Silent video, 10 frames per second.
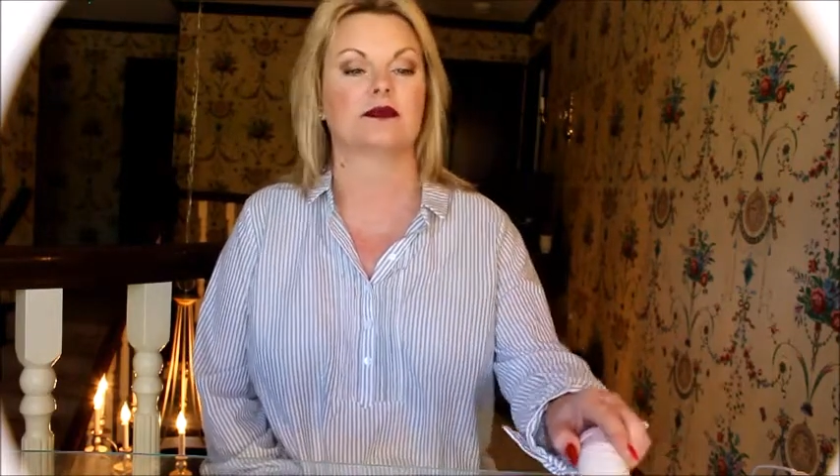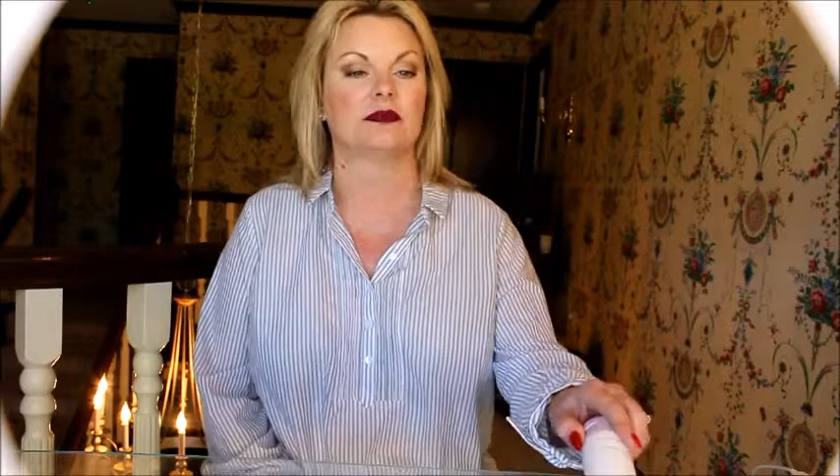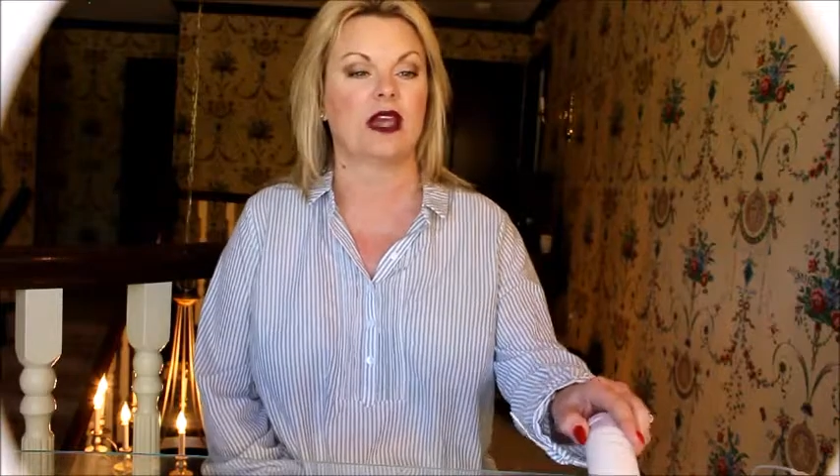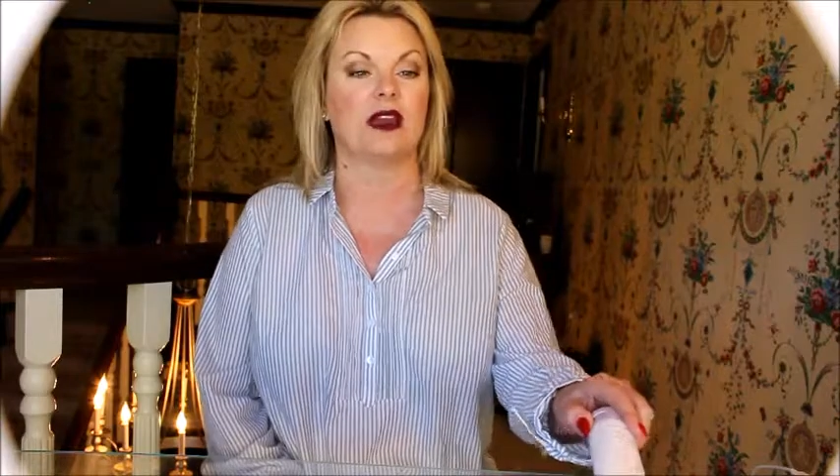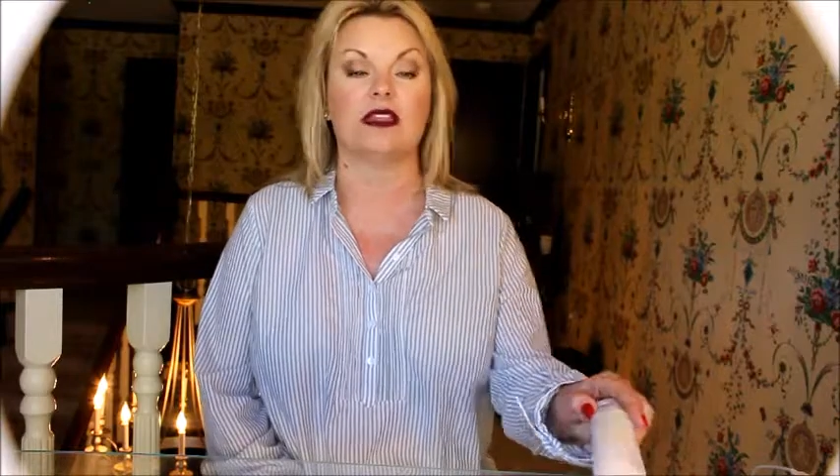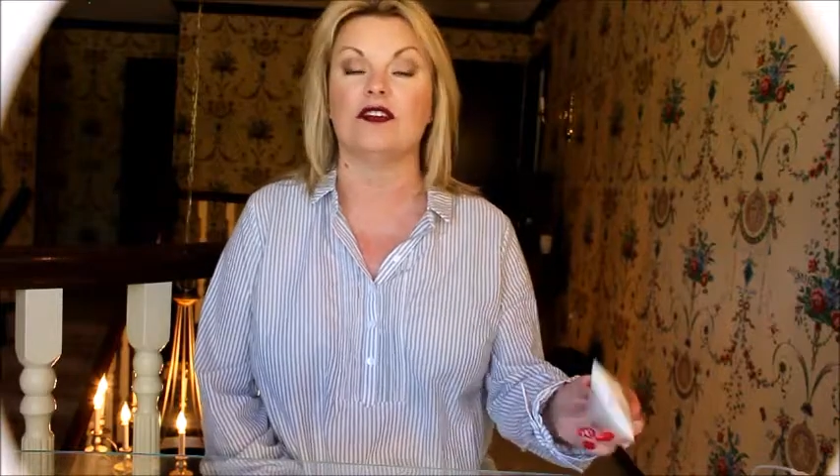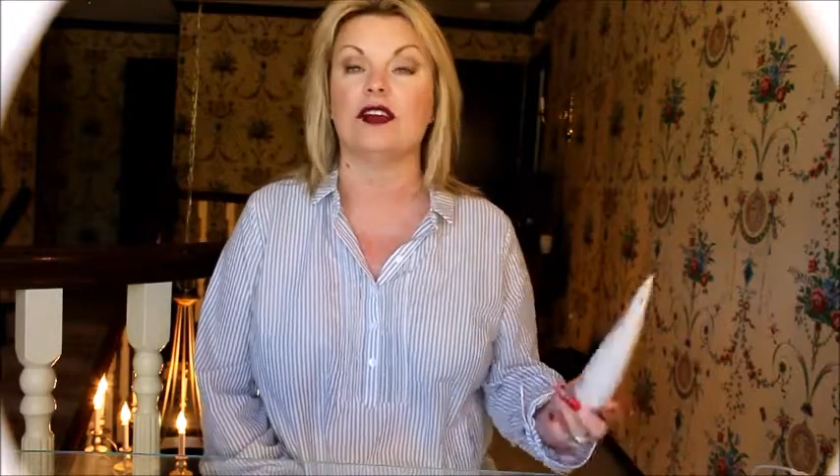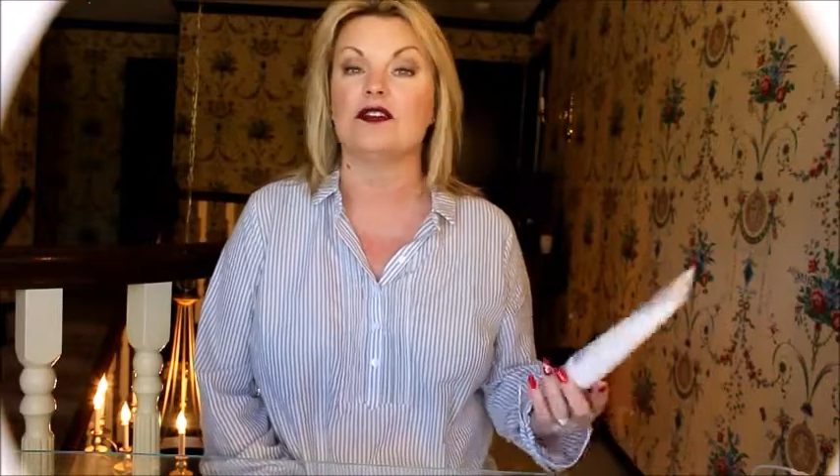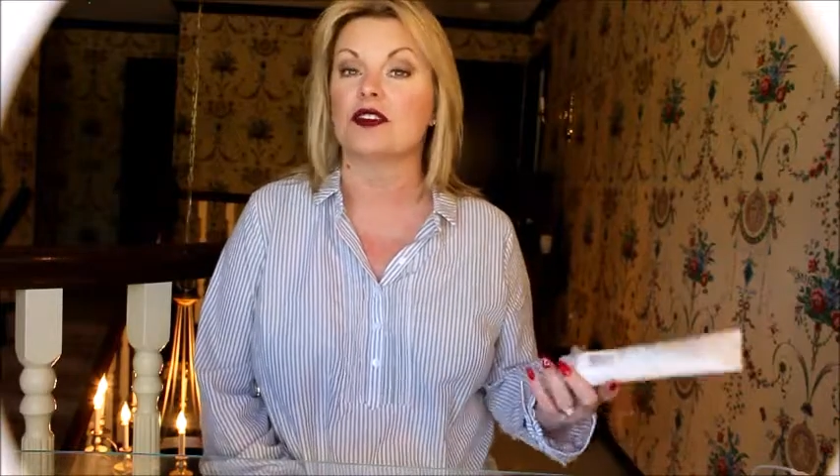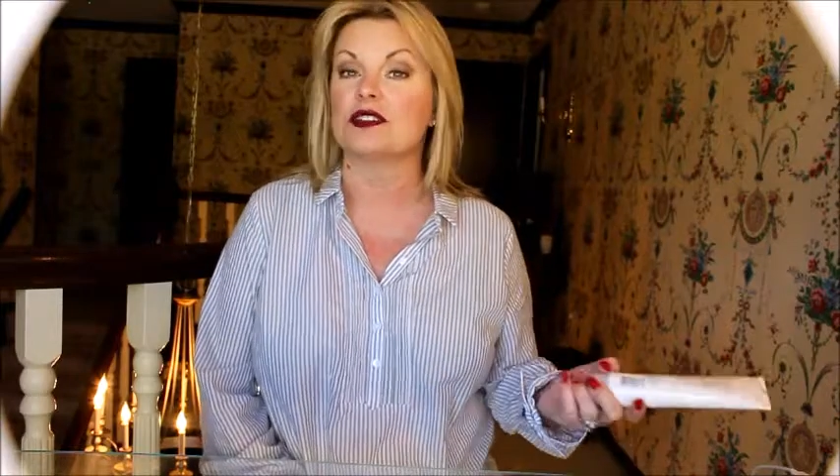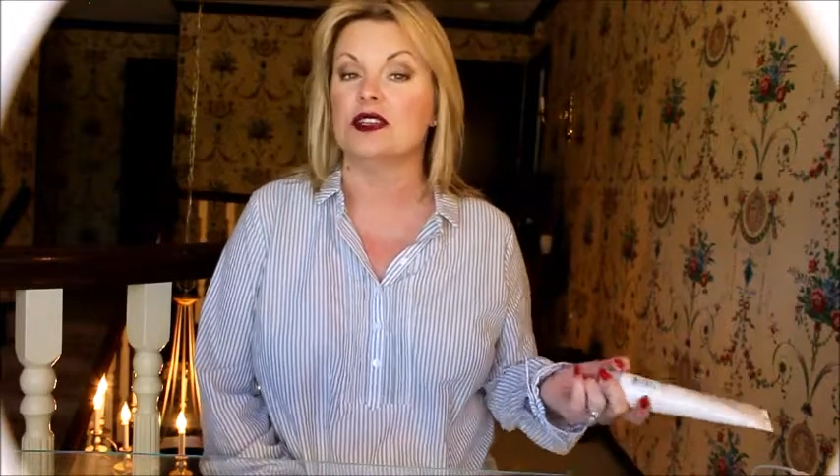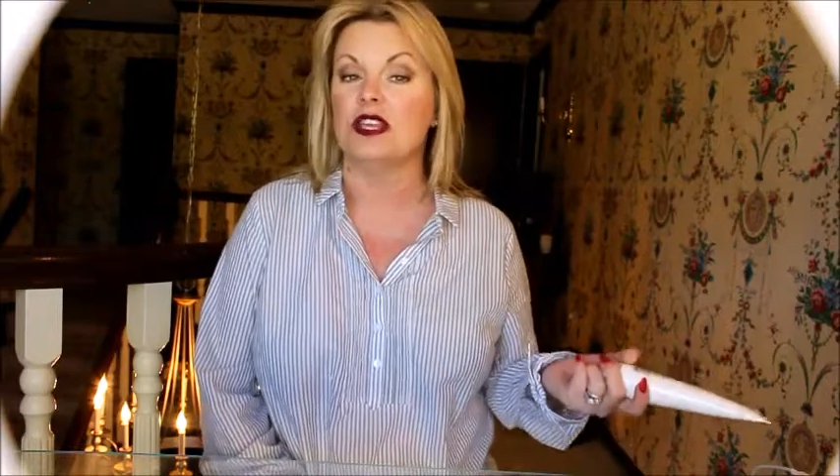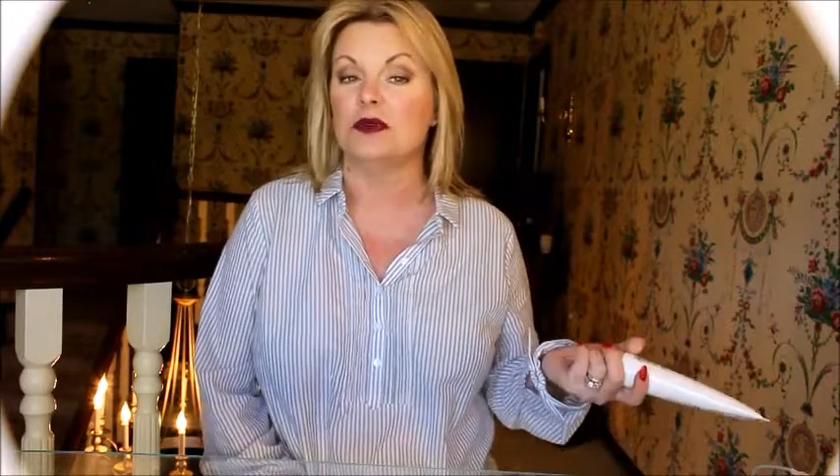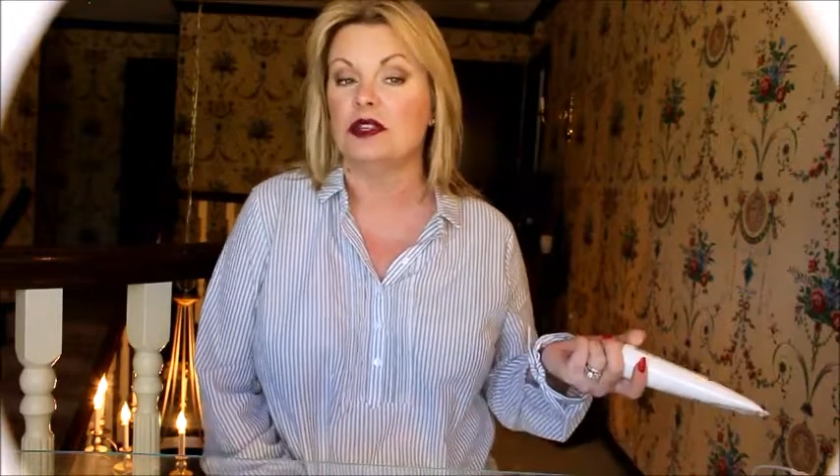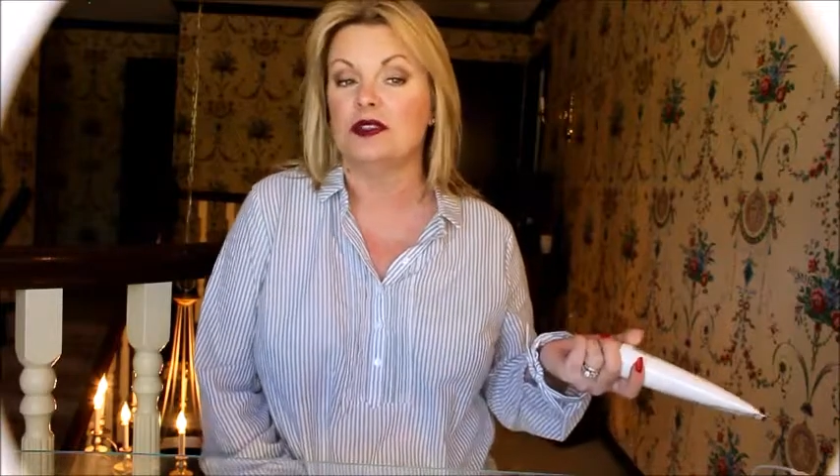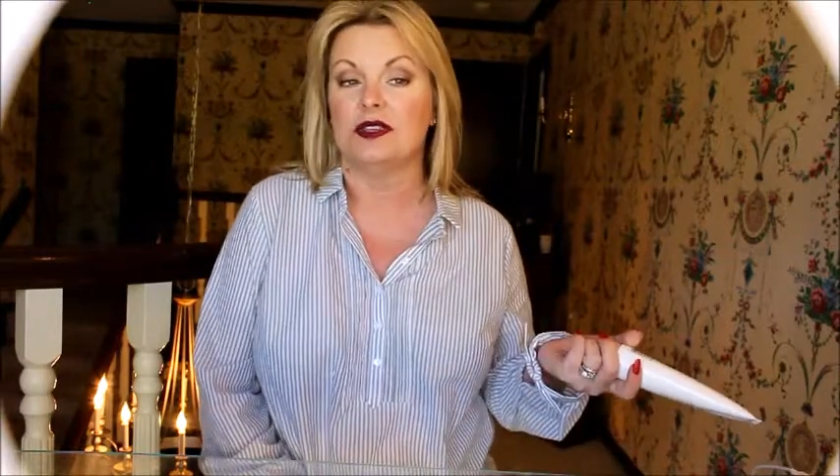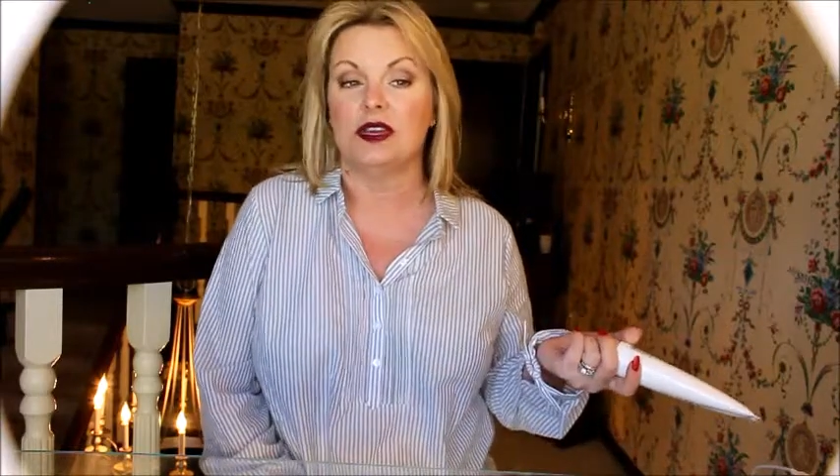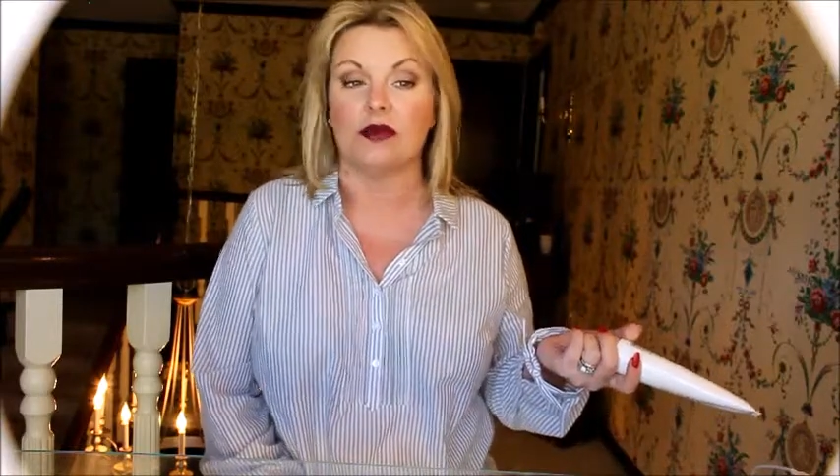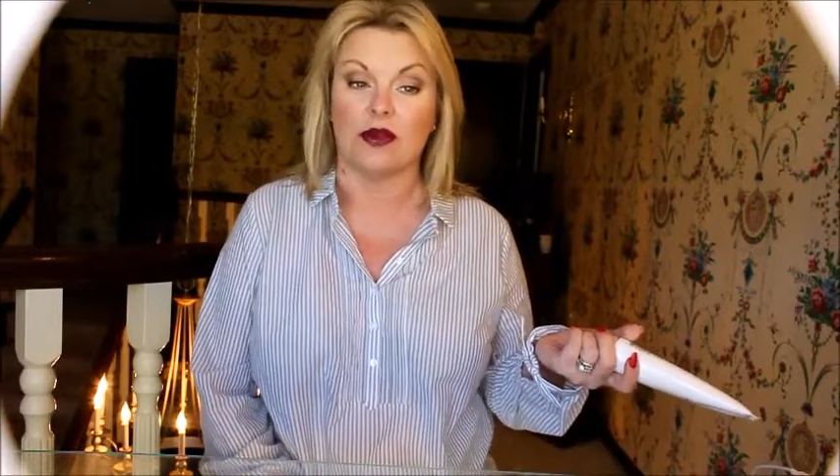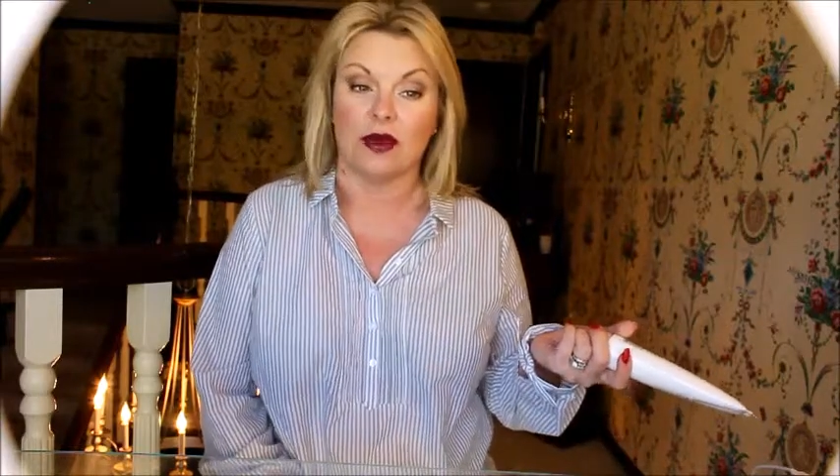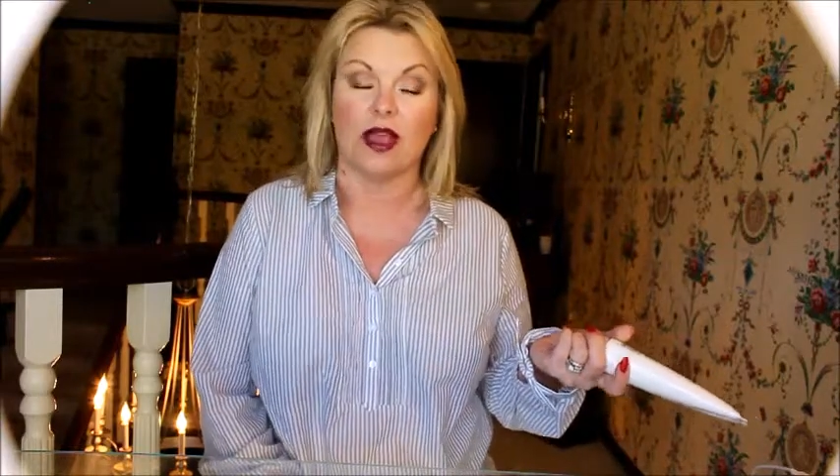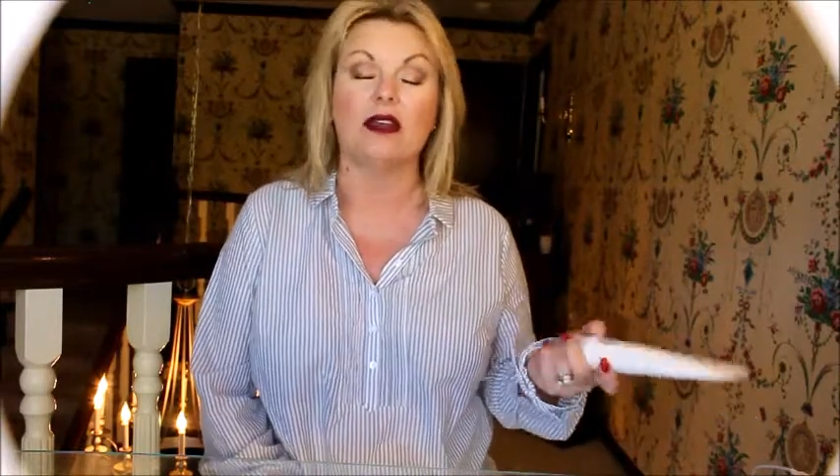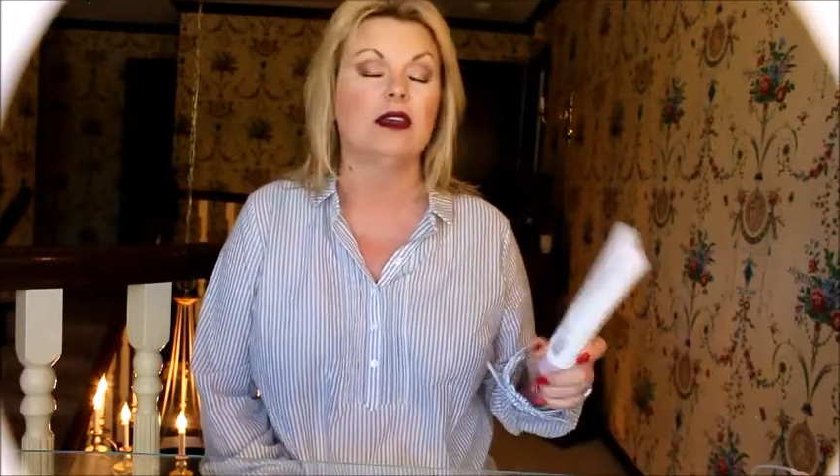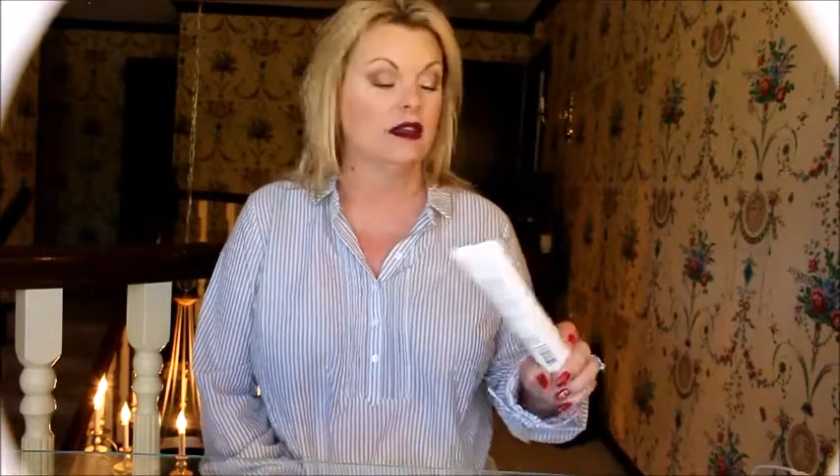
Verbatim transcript: Kind of the very first thing you would use anyway, right?